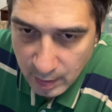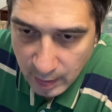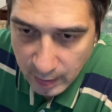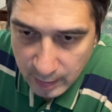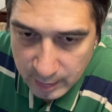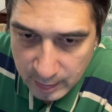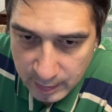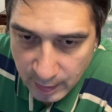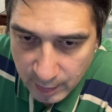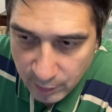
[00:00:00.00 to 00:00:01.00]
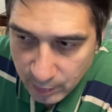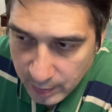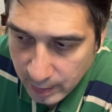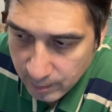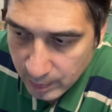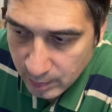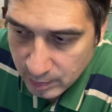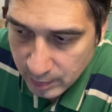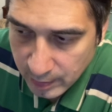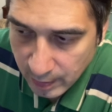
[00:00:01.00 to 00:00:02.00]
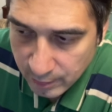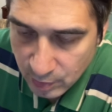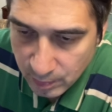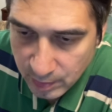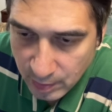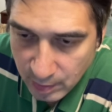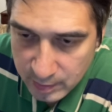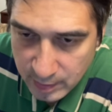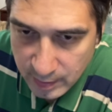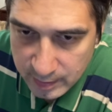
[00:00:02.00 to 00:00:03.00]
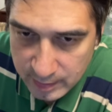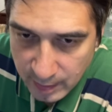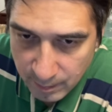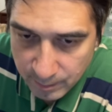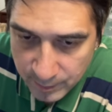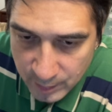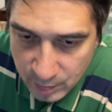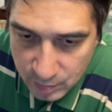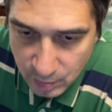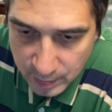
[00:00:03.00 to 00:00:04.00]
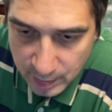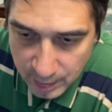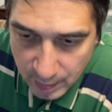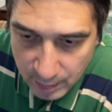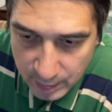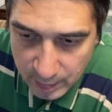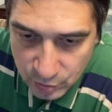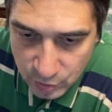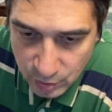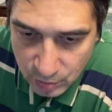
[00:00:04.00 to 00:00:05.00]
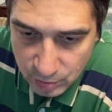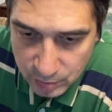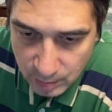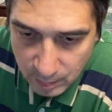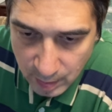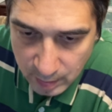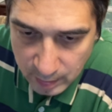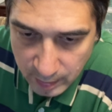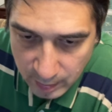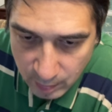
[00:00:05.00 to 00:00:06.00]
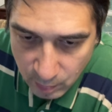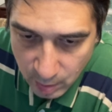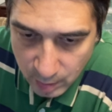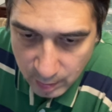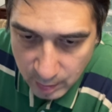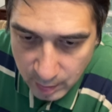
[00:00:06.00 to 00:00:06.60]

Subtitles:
And I did K for keep because I already have the Open Router setting set up. So here now I can choose the model that I want.